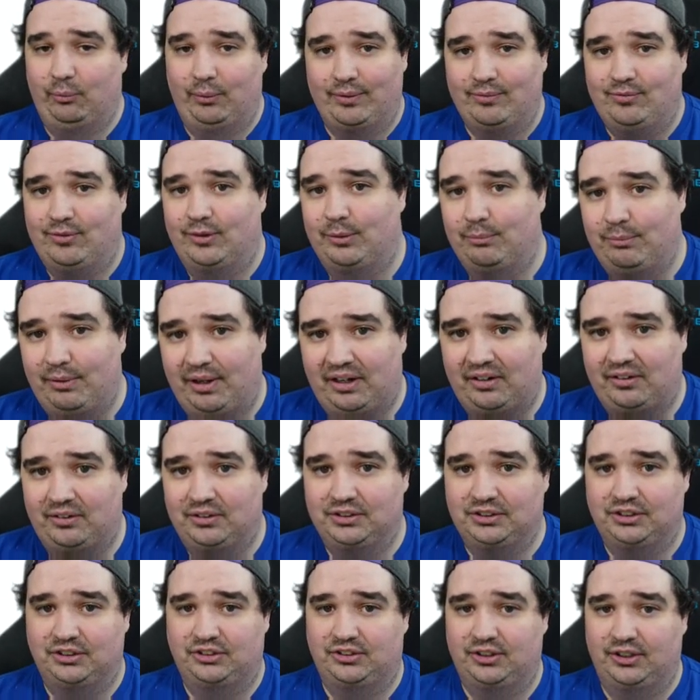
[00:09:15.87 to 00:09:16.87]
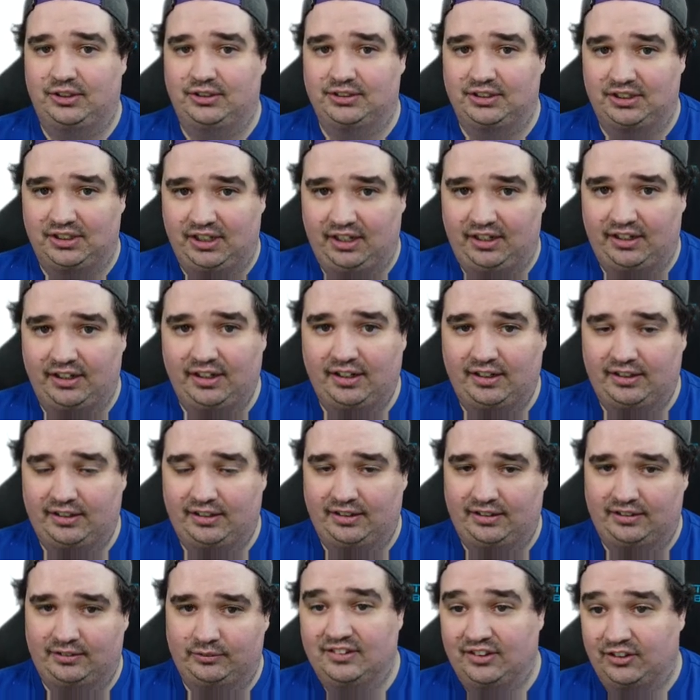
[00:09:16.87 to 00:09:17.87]
wait for the batteries to charge and yada yada
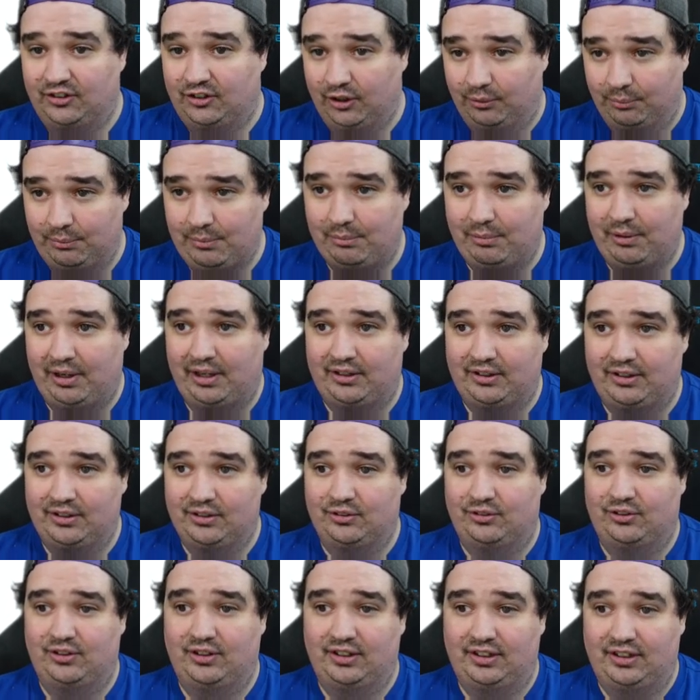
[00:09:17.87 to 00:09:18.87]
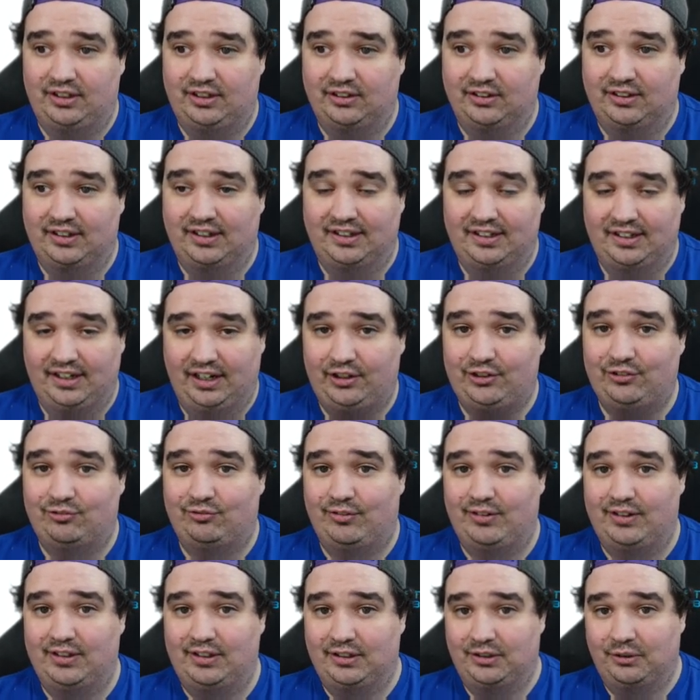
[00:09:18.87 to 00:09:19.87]
yada. The dummy battery you're seeing here connects
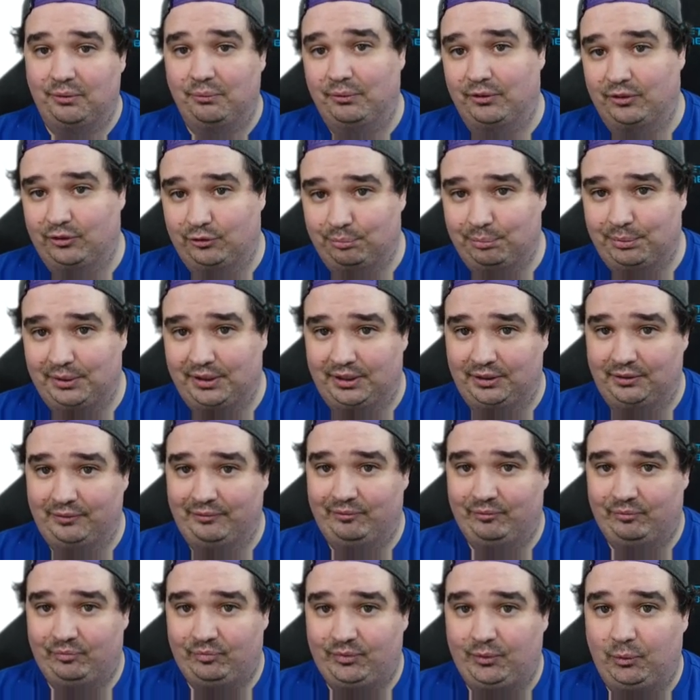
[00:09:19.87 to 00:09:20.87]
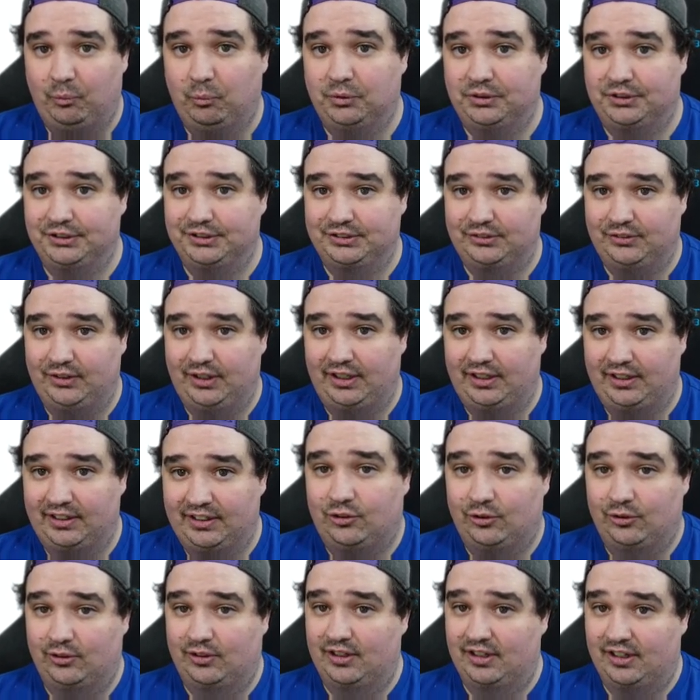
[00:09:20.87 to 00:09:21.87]
via USB which is great.
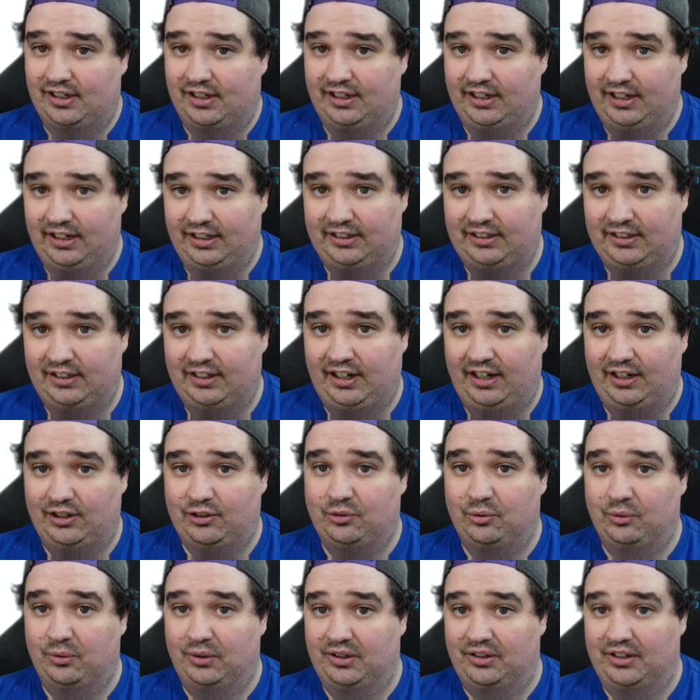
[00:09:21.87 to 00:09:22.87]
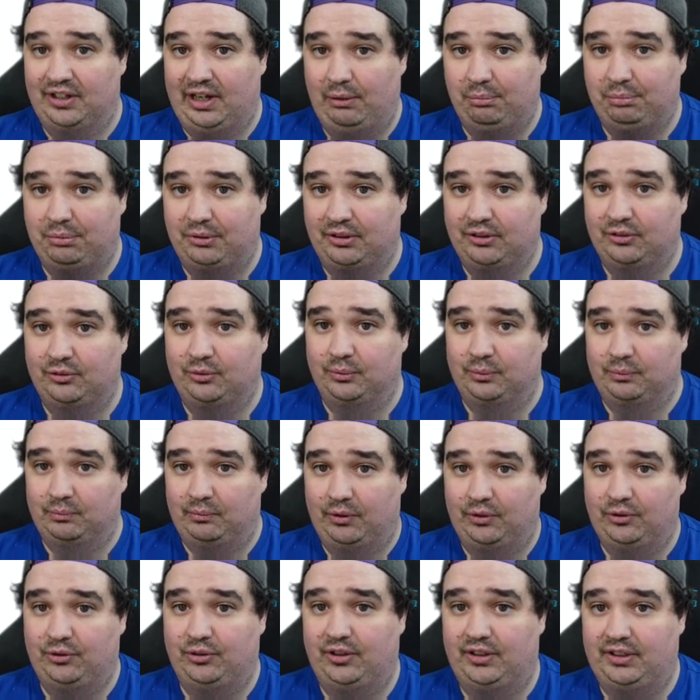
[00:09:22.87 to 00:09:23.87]
So you can connect it into an adapter into a
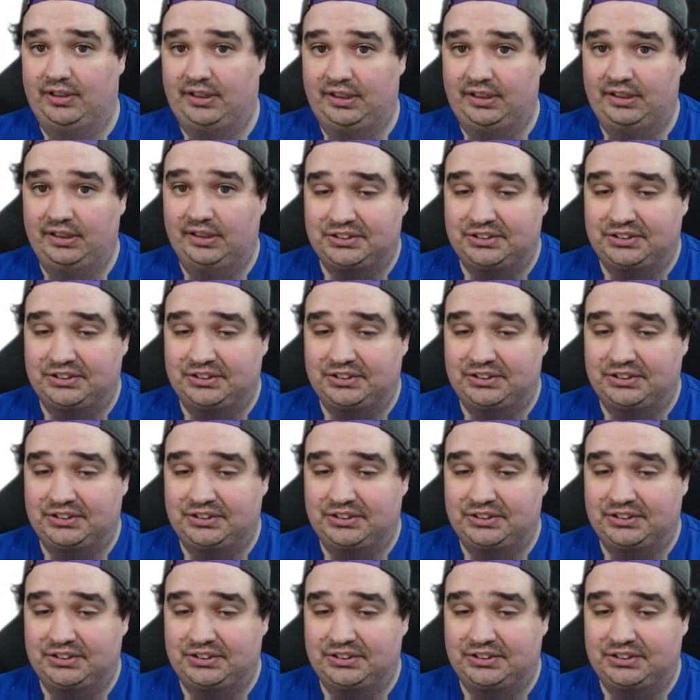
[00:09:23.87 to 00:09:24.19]
wall socket,